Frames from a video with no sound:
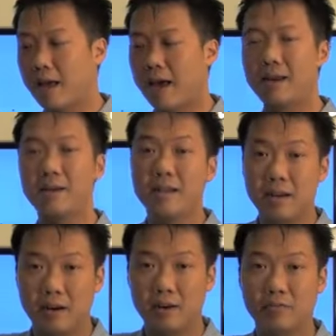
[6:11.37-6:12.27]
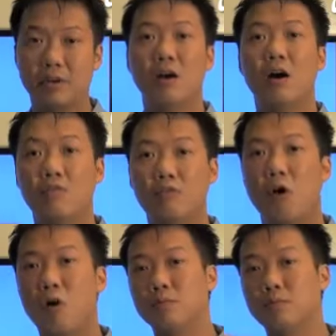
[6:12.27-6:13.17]
and the earth
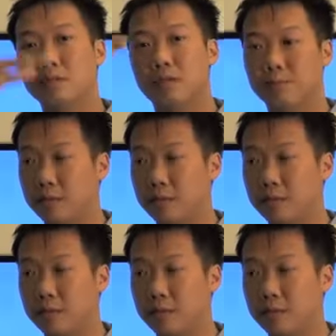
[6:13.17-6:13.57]
forms,